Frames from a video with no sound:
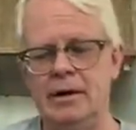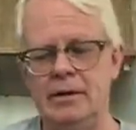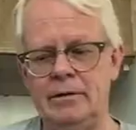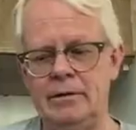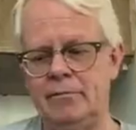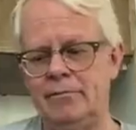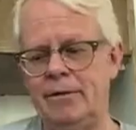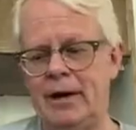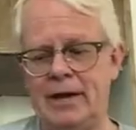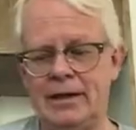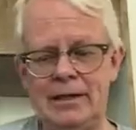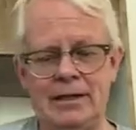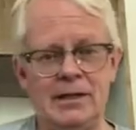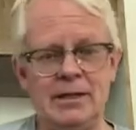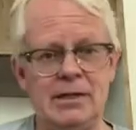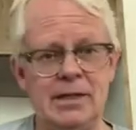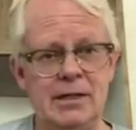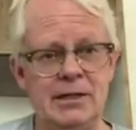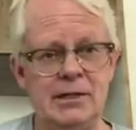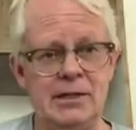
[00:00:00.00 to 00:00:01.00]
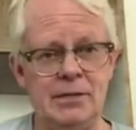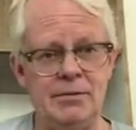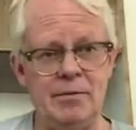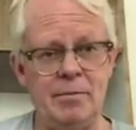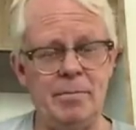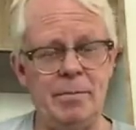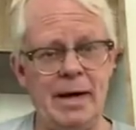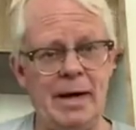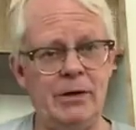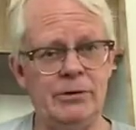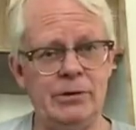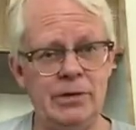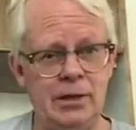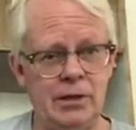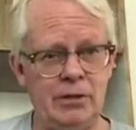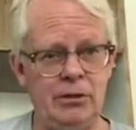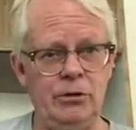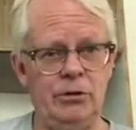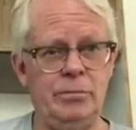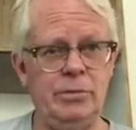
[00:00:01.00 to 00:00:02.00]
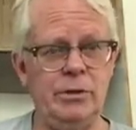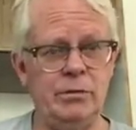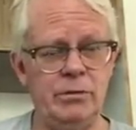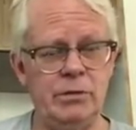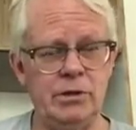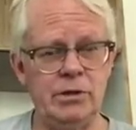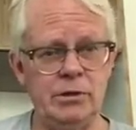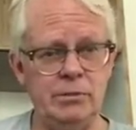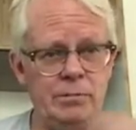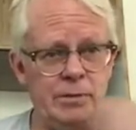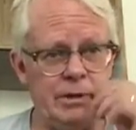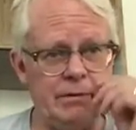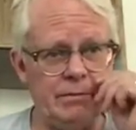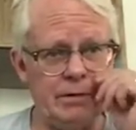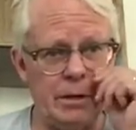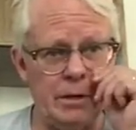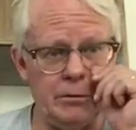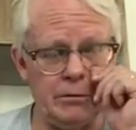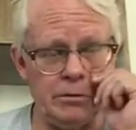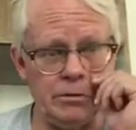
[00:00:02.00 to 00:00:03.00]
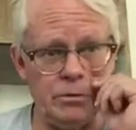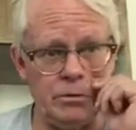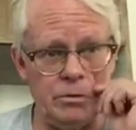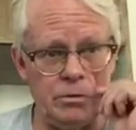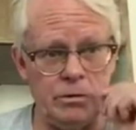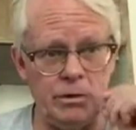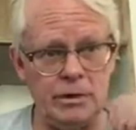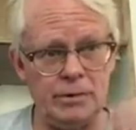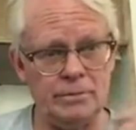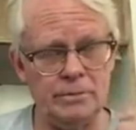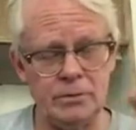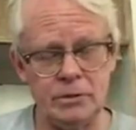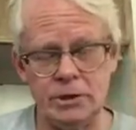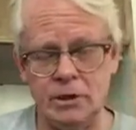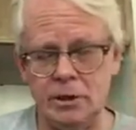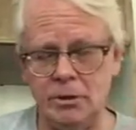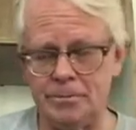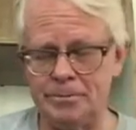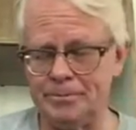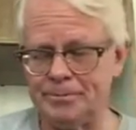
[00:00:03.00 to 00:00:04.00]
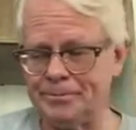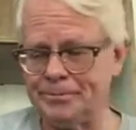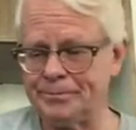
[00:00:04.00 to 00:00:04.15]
in fact, in this case, it's even bouncing a little bit, which is a bit of another story. So